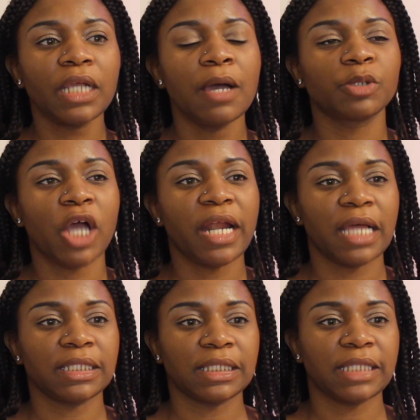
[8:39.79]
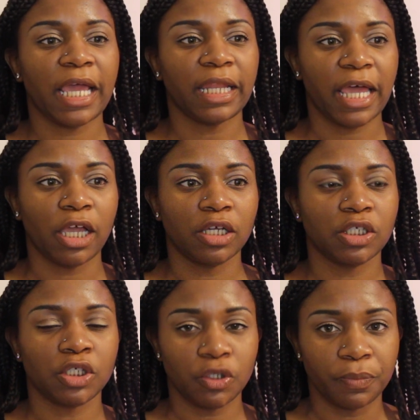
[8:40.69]
I'm trying not to say like
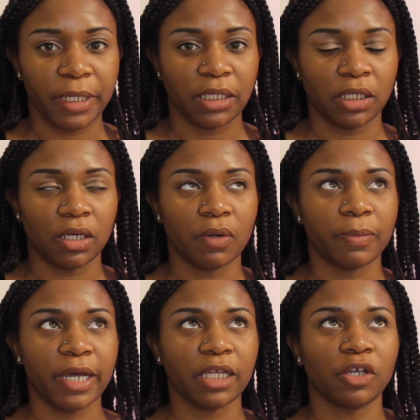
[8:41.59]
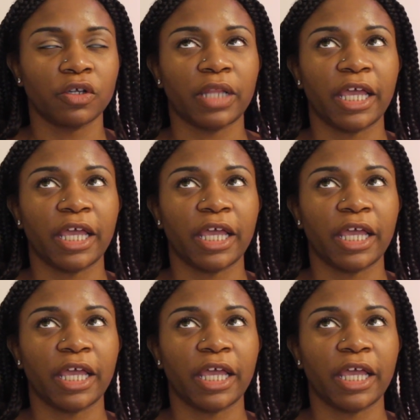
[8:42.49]
stupid, but you